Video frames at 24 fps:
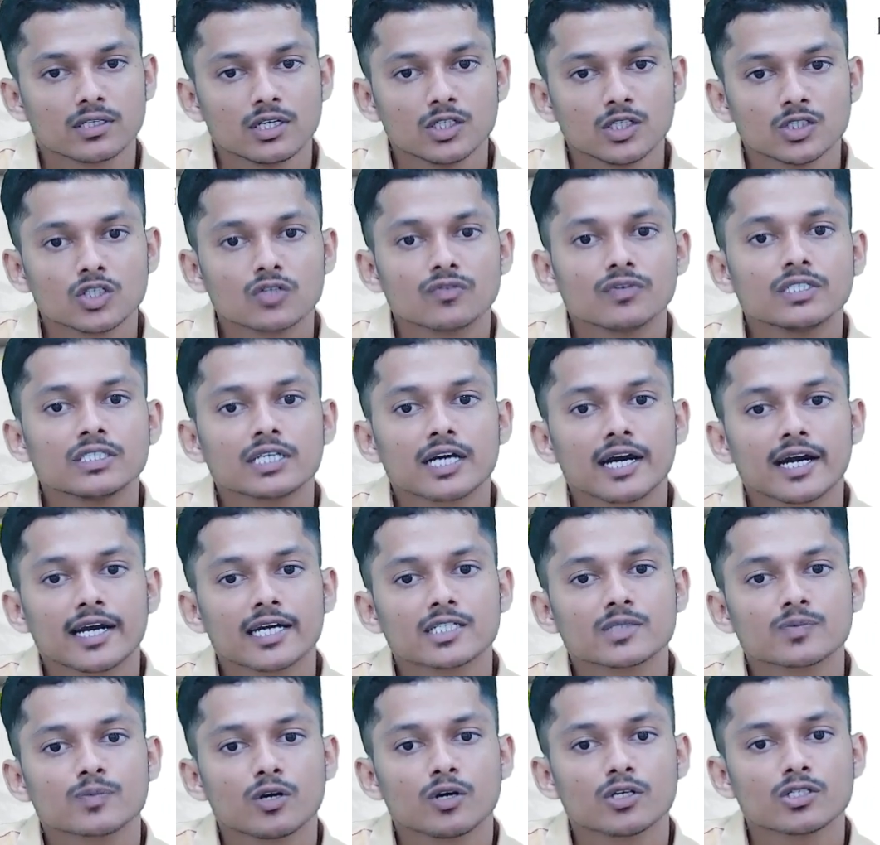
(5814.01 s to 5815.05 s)
So which
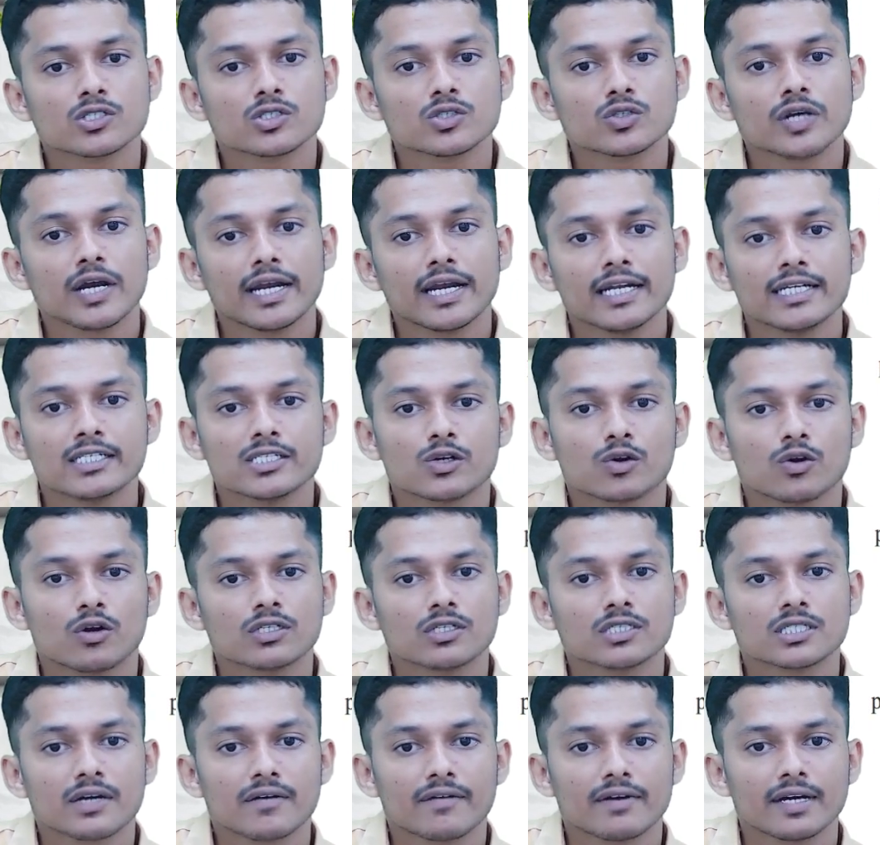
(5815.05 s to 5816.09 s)
corresponds to n is equal to
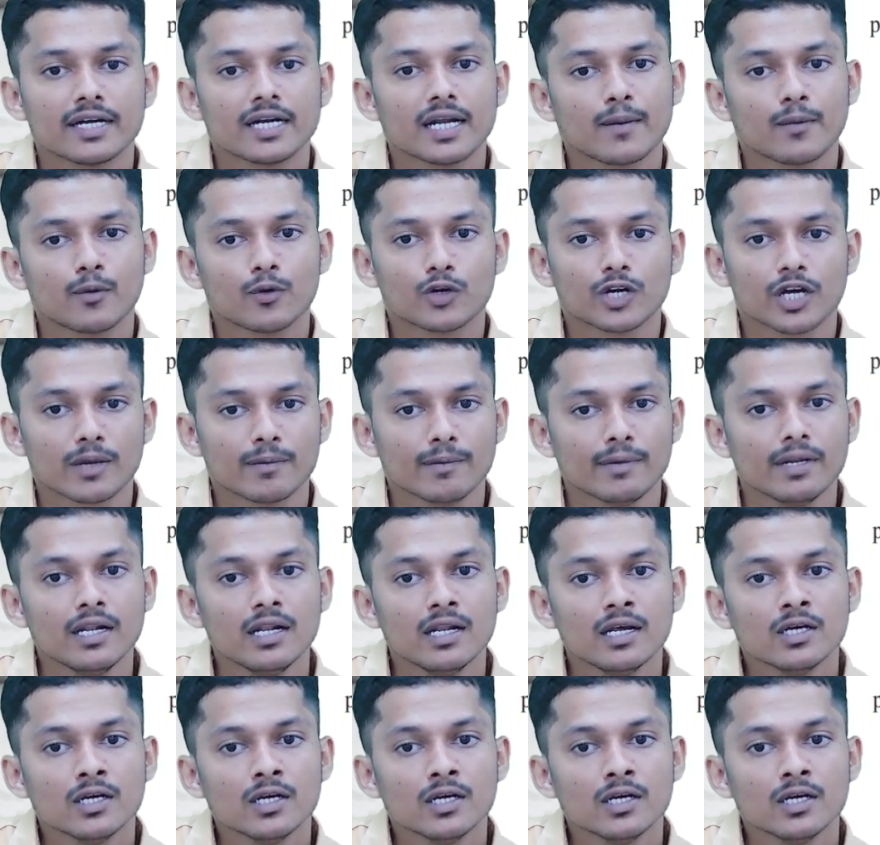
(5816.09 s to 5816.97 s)
7 in above table.